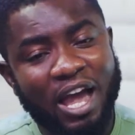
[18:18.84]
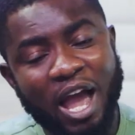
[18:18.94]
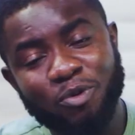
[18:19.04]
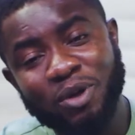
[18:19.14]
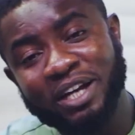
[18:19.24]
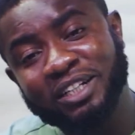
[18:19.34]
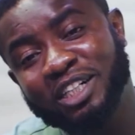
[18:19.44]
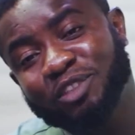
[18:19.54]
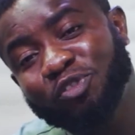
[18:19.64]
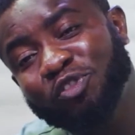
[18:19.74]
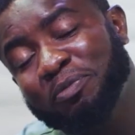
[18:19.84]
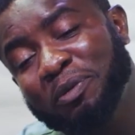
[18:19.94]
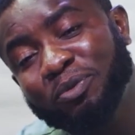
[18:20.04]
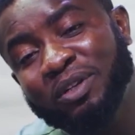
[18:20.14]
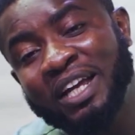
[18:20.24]
and we are grateful for
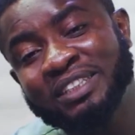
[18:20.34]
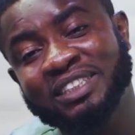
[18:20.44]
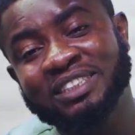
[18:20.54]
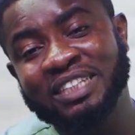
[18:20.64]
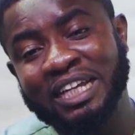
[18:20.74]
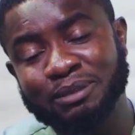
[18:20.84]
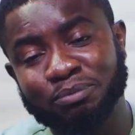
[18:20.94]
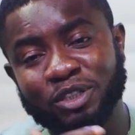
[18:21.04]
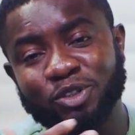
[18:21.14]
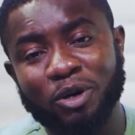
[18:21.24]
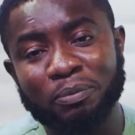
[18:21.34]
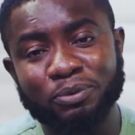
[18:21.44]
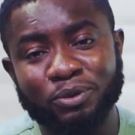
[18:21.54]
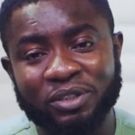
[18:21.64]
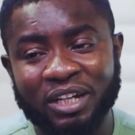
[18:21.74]
people like this that bring up
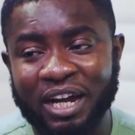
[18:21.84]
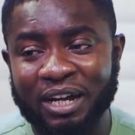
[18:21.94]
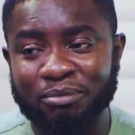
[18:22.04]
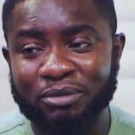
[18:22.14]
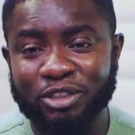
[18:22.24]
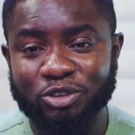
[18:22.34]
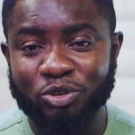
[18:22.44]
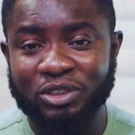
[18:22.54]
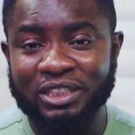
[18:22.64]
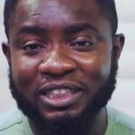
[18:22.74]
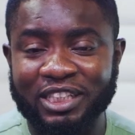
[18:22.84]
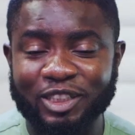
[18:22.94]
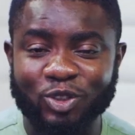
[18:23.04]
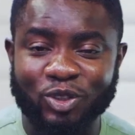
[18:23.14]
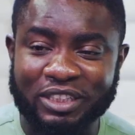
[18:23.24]
program. You
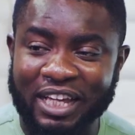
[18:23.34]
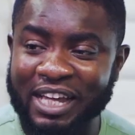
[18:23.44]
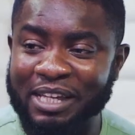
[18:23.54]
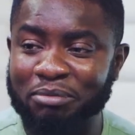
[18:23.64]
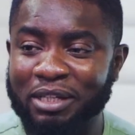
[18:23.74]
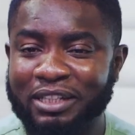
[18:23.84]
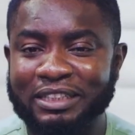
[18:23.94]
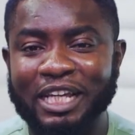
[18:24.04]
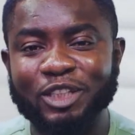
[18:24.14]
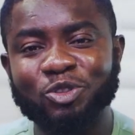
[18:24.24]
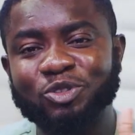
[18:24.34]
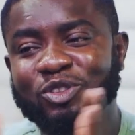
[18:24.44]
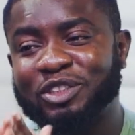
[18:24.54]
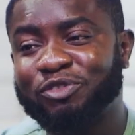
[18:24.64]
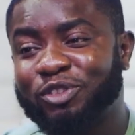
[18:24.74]
dedicate your time. Thank you to
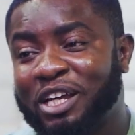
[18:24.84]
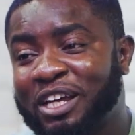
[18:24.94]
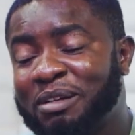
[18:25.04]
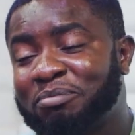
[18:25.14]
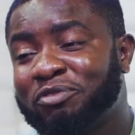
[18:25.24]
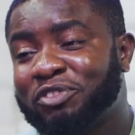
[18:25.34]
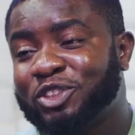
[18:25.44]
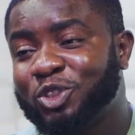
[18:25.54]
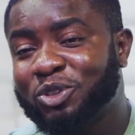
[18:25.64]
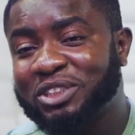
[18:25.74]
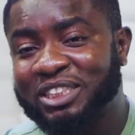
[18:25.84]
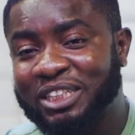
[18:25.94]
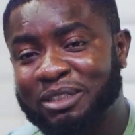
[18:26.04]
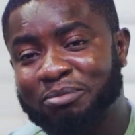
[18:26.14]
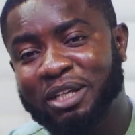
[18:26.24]
the video
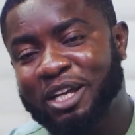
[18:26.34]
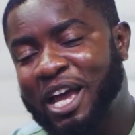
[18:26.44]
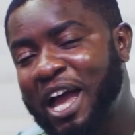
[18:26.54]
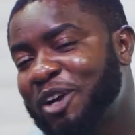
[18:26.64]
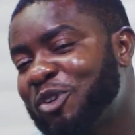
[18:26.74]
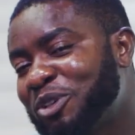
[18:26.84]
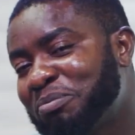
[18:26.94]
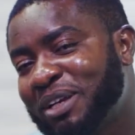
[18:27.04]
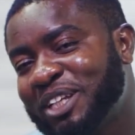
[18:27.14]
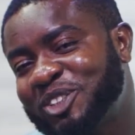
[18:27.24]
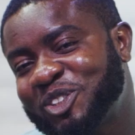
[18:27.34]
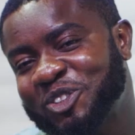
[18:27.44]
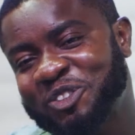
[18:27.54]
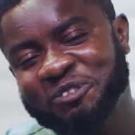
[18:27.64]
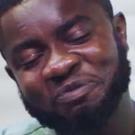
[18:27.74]
team, and God bless
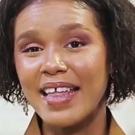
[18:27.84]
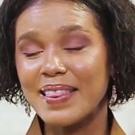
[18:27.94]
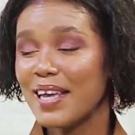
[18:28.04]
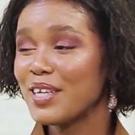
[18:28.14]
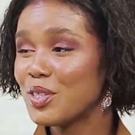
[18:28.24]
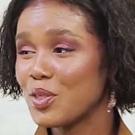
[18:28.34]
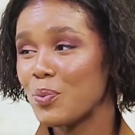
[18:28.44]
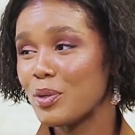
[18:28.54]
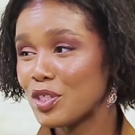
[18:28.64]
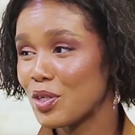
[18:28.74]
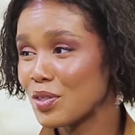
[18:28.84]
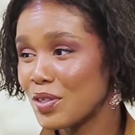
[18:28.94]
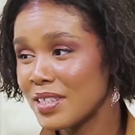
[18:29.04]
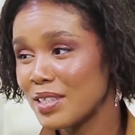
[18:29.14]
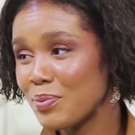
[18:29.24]
you. Thank you so much, Dr.
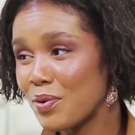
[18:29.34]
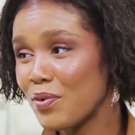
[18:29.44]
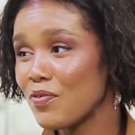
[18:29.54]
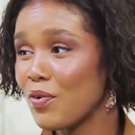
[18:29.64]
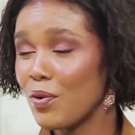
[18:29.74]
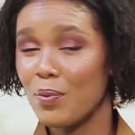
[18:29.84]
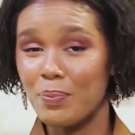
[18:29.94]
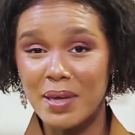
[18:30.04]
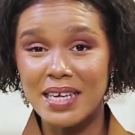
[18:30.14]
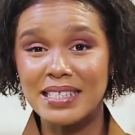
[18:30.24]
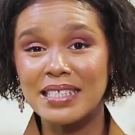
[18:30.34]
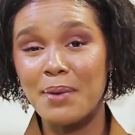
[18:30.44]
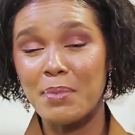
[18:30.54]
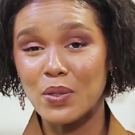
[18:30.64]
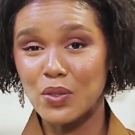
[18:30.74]
Isibo, for making
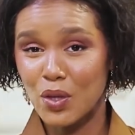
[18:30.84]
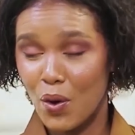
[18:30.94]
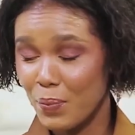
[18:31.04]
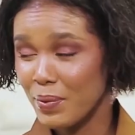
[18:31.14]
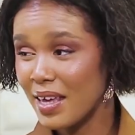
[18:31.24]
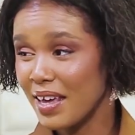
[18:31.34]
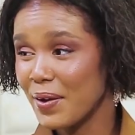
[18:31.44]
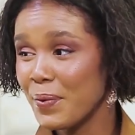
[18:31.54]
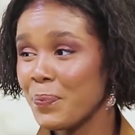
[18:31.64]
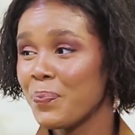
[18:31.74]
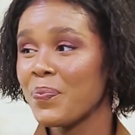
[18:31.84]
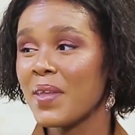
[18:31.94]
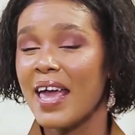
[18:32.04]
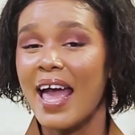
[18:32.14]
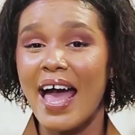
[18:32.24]
time out to come here.
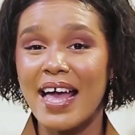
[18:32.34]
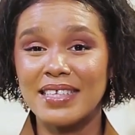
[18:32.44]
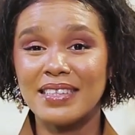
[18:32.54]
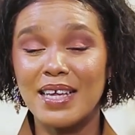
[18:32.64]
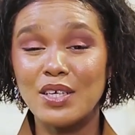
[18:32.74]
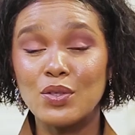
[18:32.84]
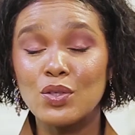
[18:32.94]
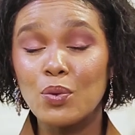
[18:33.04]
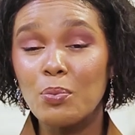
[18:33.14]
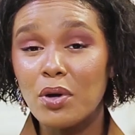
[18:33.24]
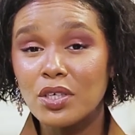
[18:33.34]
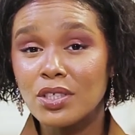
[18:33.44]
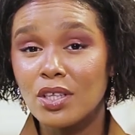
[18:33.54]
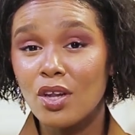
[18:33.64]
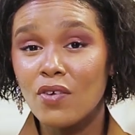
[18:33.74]
And thank you so much,
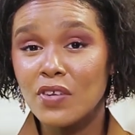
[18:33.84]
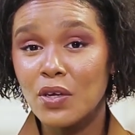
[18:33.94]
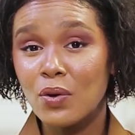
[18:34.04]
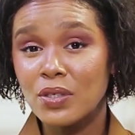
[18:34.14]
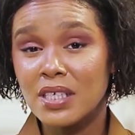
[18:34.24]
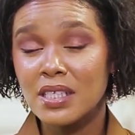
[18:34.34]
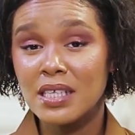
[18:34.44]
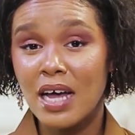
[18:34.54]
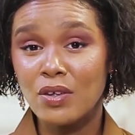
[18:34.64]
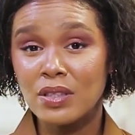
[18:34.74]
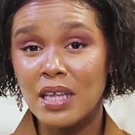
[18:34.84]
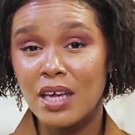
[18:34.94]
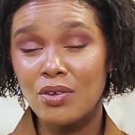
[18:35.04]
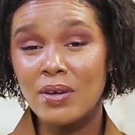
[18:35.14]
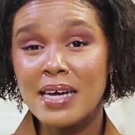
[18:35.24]
the lovely audience out there.
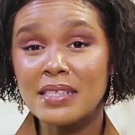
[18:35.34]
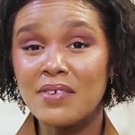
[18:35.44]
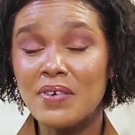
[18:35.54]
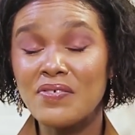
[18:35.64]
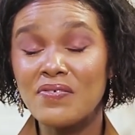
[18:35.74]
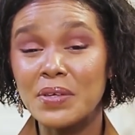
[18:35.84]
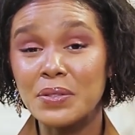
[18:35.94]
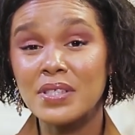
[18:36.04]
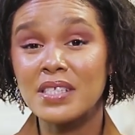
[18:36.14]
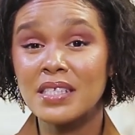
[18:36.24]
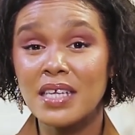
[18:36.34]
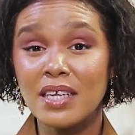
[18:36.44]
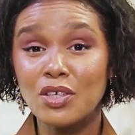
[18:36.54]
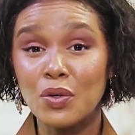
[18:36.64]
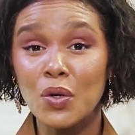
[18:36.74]
You guys never fail to
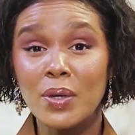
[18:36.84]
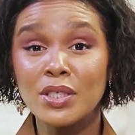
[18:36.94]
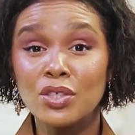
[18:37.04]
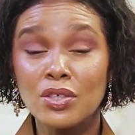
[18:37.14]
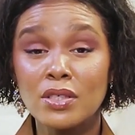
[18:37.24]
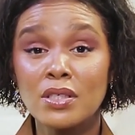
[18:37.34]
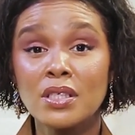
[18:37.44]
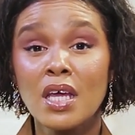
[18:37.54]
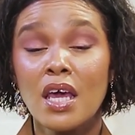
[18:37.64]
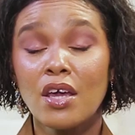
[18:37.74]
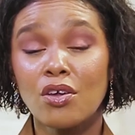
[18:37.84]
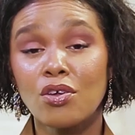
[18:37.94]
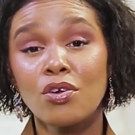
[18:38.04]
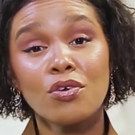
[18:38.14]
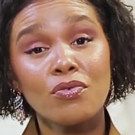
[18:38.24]
send your questions,
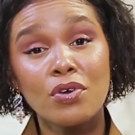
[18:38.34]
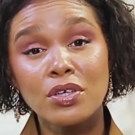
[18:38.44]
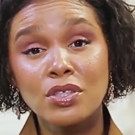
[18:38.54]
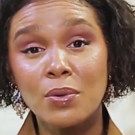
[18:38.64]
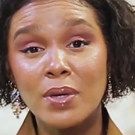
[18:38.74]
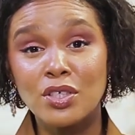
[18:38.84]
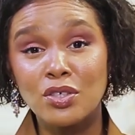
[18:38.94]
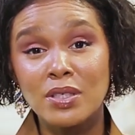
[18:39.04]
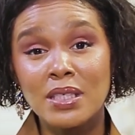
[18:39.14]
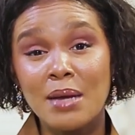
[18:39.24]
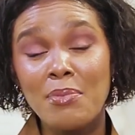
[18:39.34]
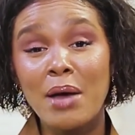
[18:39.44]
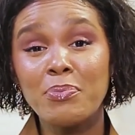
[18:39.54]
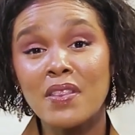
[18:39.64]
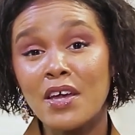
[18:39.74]
curious questions. I'm
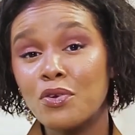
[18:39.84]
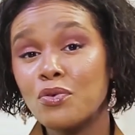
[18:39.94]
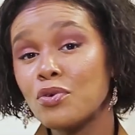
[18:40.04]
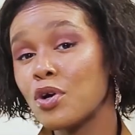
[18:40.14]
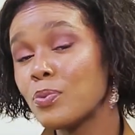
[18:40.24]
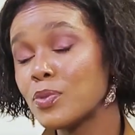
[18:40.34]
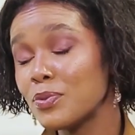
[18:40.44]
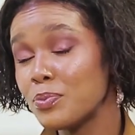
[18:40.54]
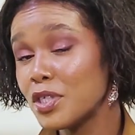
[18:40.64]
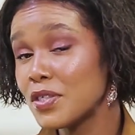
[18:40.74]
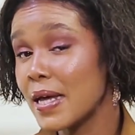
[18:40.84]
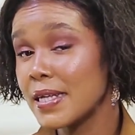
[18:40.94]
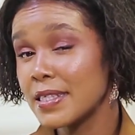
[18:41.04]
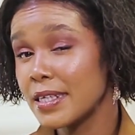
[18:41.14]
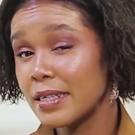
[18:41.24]
happy that you don't look up to me to
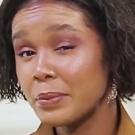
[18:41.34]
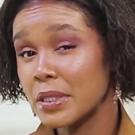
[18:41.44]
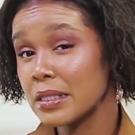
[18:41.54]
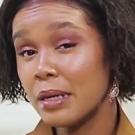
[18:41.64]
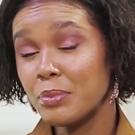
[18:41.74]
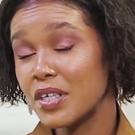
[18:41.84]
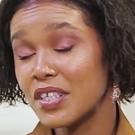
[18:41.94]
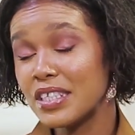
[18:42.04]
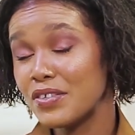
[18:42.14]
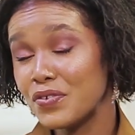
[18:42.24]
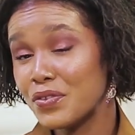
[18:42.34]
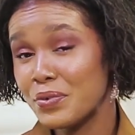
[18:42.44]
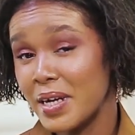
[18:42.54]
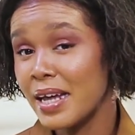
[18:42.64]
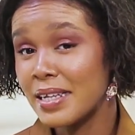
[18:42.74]
answer them, because I'm not going to give you the
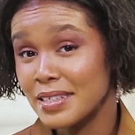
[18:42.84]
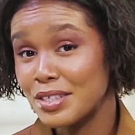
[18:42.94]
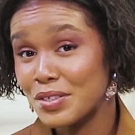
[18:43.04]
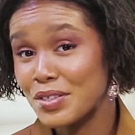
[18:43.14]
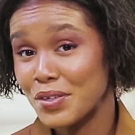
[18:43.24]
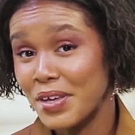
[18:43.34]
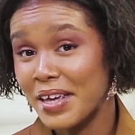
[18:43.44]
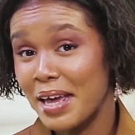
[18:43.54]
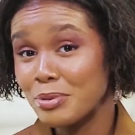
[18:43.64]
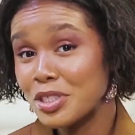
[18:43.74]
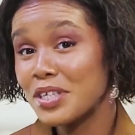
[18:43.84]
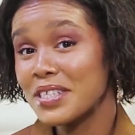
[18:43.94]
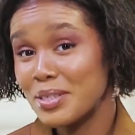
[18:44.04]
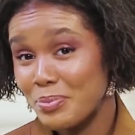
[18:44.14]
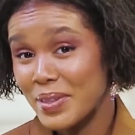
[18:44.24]
right answers, okay? I'm just going
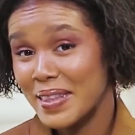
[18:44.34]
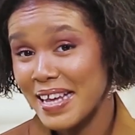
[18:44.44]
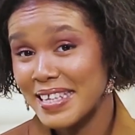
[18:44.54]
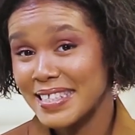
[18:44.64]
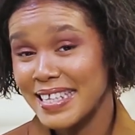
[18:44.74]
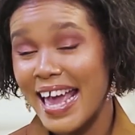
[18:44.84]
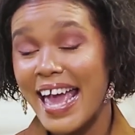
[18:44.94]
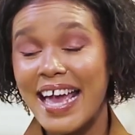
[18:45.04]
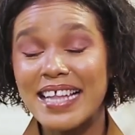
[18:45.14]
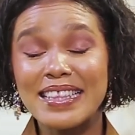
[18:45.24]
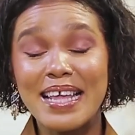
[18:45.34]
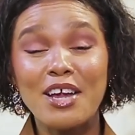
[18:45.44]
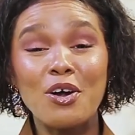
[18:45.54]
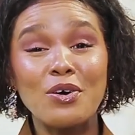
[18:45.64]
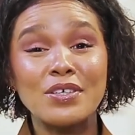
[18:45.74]
to sympathize and
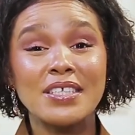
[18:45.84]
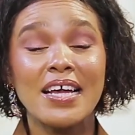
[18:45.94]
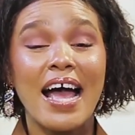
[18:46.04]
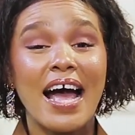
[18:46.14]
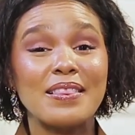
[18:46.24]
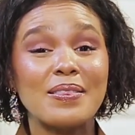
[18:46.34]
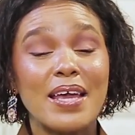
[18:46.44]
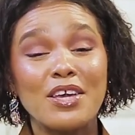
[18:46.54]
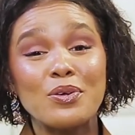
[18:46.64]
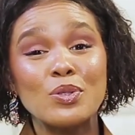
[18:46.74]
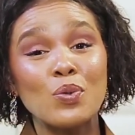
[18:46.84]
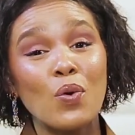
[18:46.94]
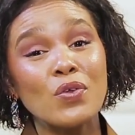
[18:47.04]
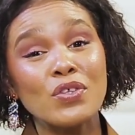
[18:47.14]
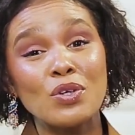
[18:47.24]
thank God. And thank you to
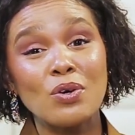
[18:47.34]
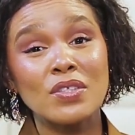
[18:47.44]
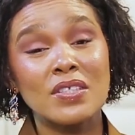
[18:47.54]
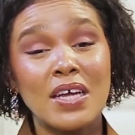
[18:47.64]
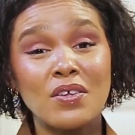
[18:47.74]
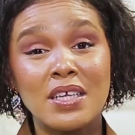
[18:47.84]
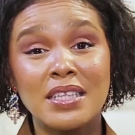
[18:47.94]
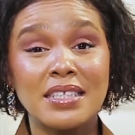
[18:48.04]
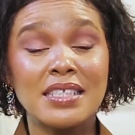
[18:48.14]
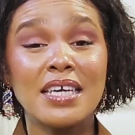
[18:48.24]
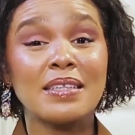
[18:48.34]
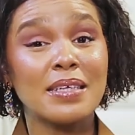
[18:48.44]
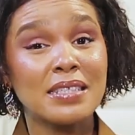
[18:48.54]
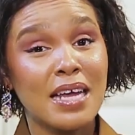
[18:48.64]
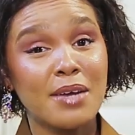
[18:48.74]
all the doctors out there that take their
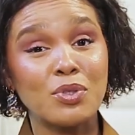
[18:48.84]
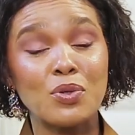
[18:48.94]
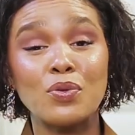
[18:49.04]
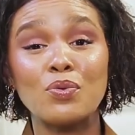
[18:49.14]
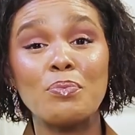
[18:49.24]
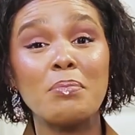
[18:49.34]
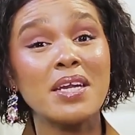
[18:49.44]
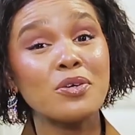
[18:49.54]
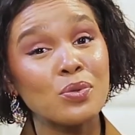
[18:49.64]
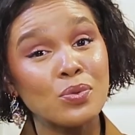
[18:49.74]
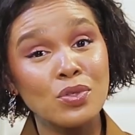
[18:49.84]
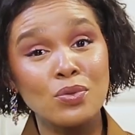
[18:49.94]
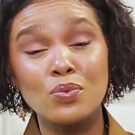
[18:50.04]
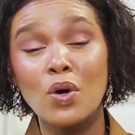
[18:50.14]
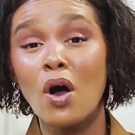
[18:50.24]
time to go through medical
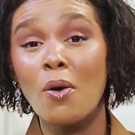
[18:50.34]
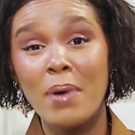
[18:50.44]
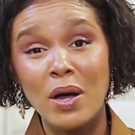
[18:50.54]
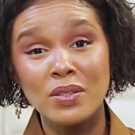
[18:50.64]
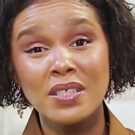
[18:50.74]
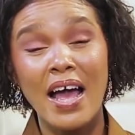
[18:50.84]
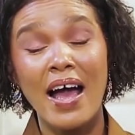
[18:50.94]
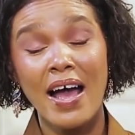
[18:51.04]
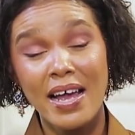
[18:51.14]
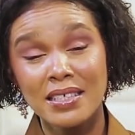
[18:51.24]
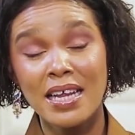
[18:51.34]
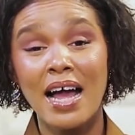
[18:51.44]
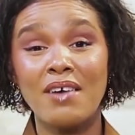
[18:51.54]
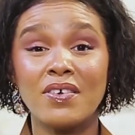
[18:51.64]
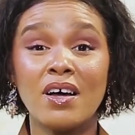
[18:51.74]
school, come out and
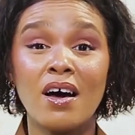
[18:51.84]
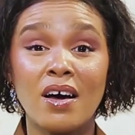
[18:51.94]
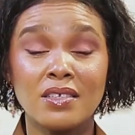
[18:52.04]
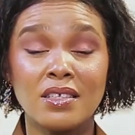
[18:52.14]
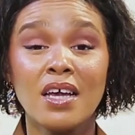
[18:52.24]
have a heart